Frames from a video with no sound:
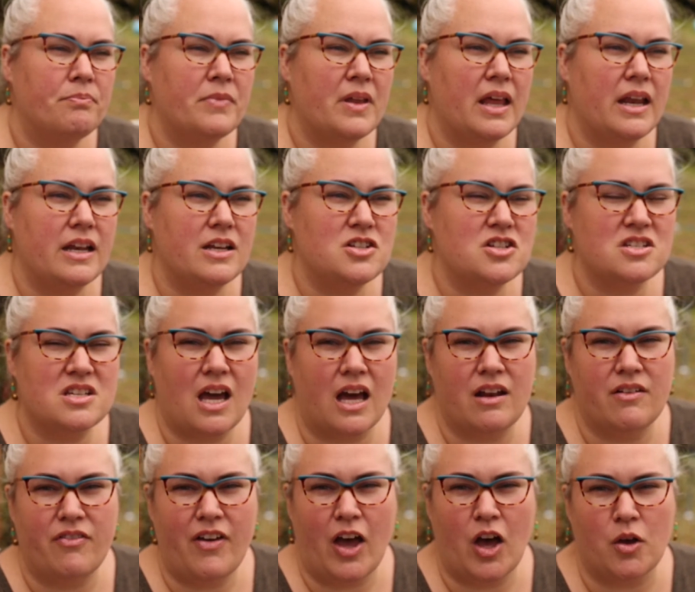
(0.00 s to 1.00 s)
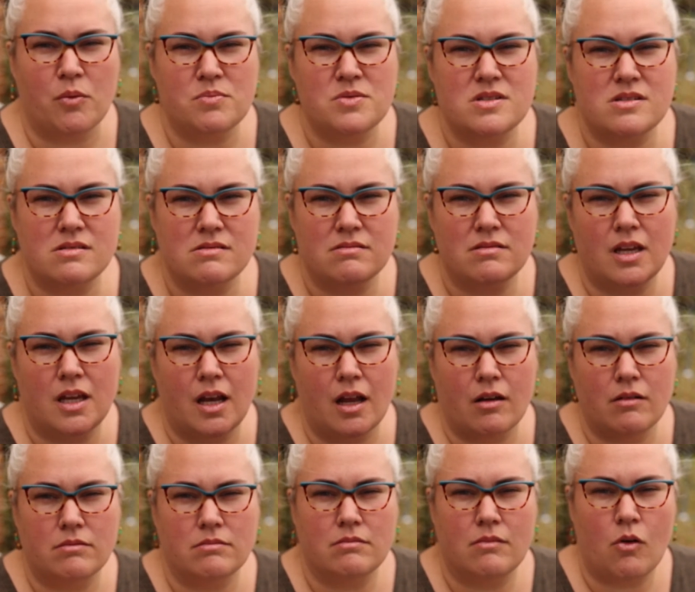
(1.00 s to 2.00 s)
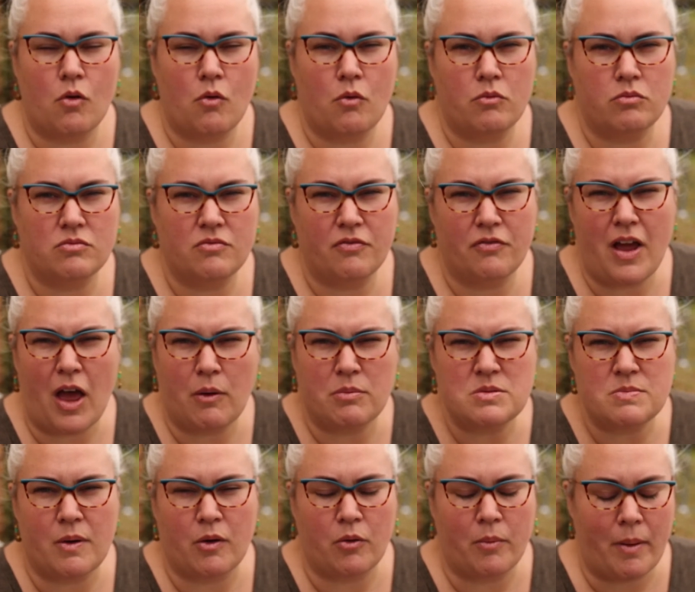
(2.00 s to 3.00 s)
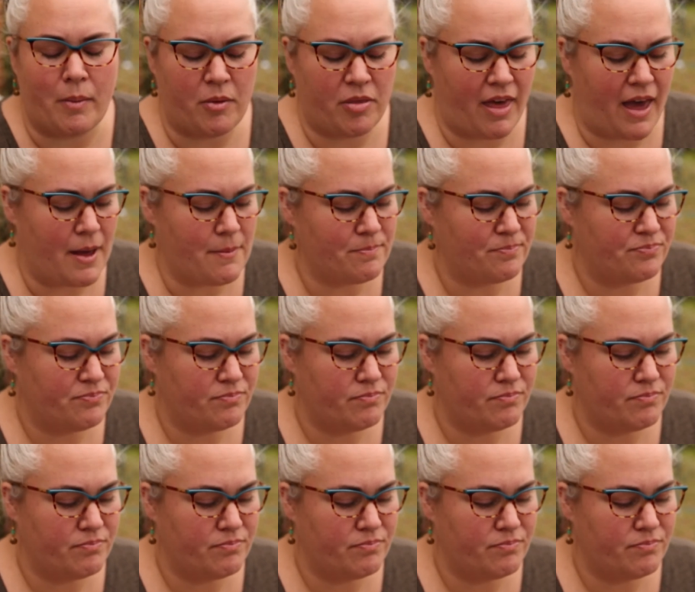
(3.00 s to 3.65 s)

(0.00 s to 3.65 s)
And it just kind of helps, you know, it helps me remember that.